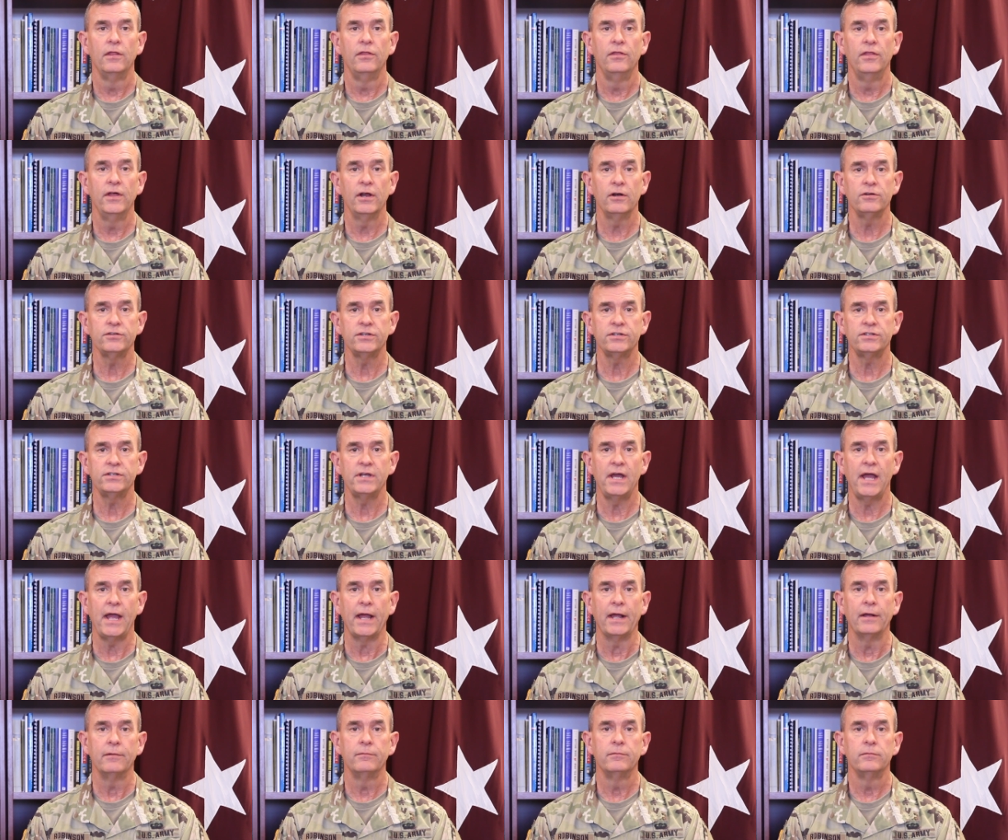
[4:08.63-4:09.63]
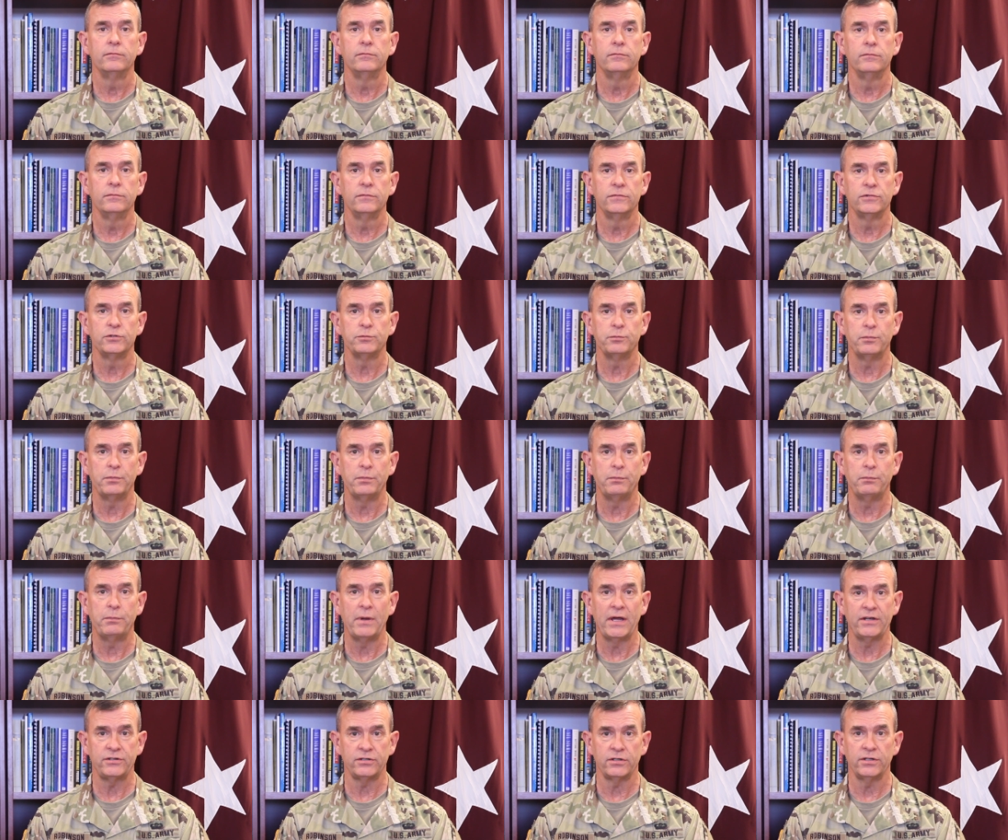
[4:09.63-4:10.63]
There's a saying,
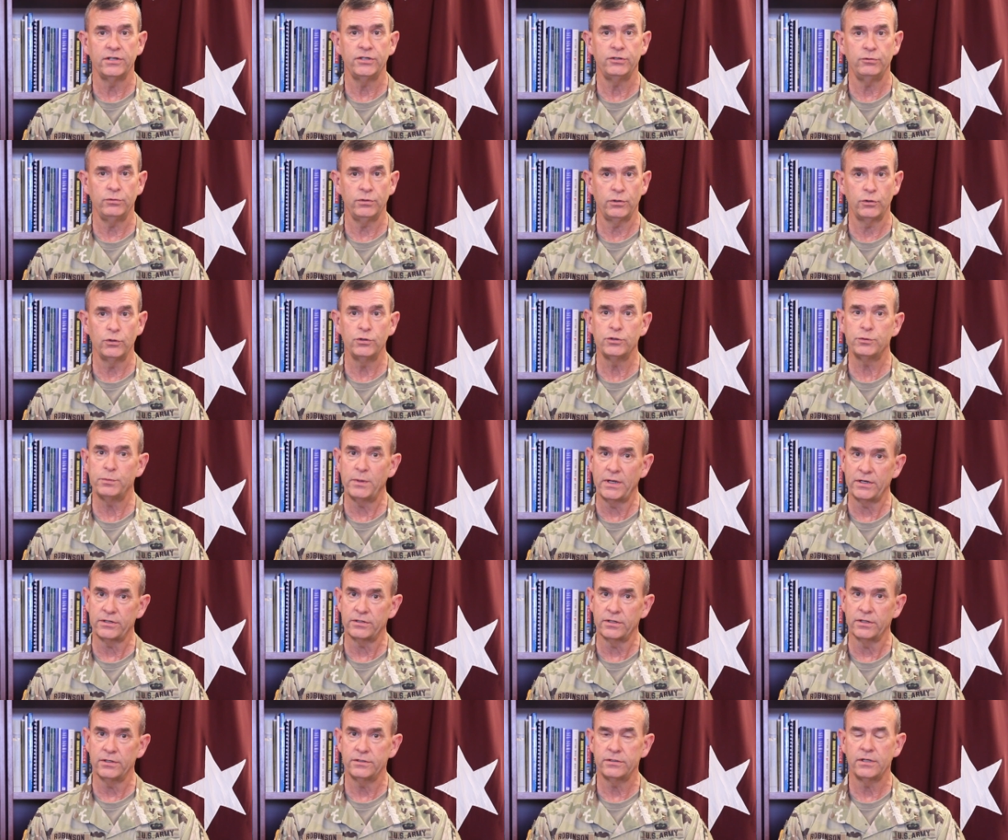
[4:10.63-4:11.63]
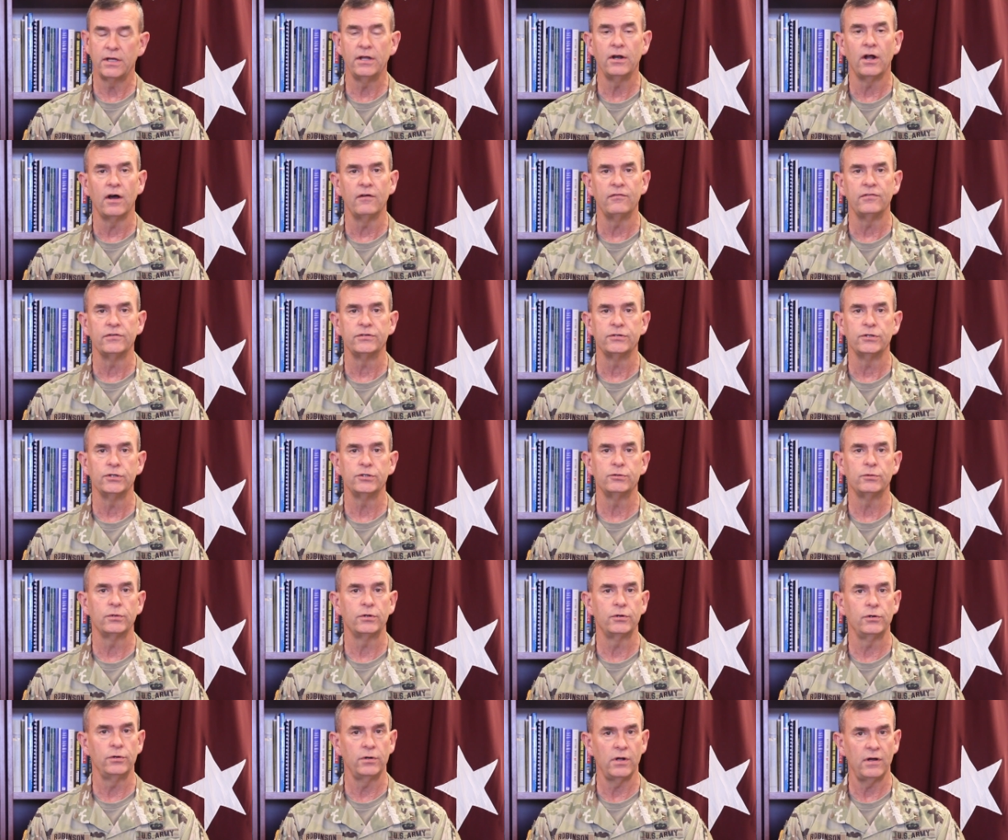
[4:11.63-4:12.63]
specialists recruit specialists and officers
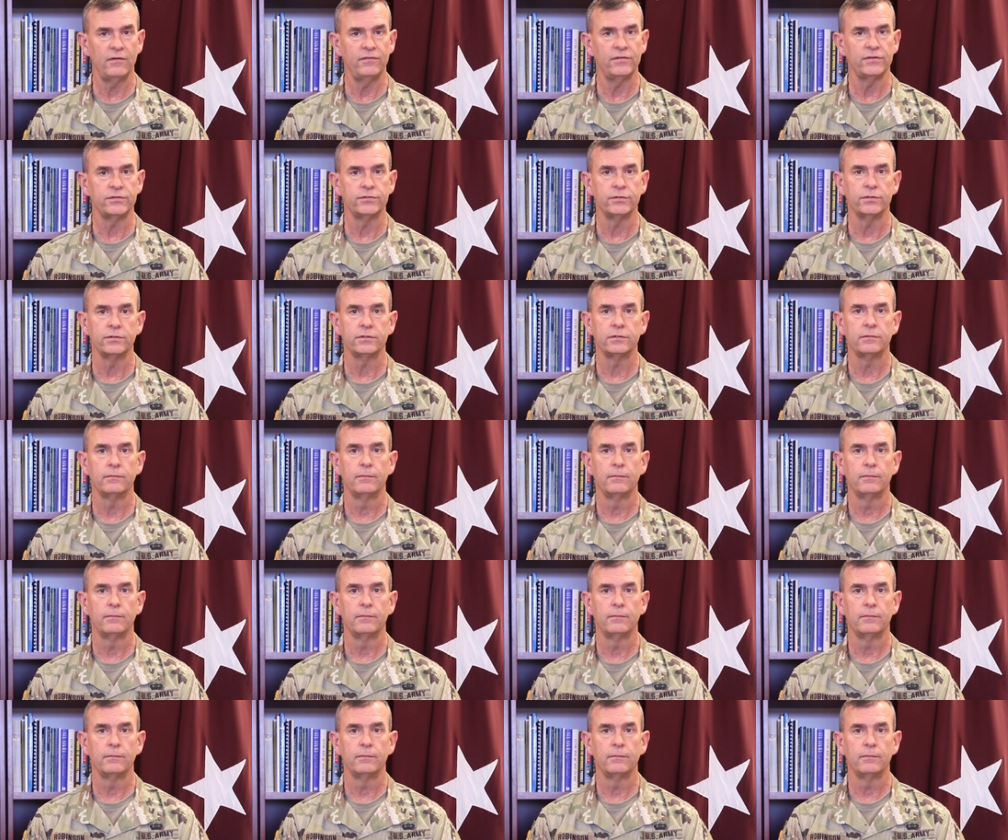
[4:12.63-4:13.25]
recruit officers.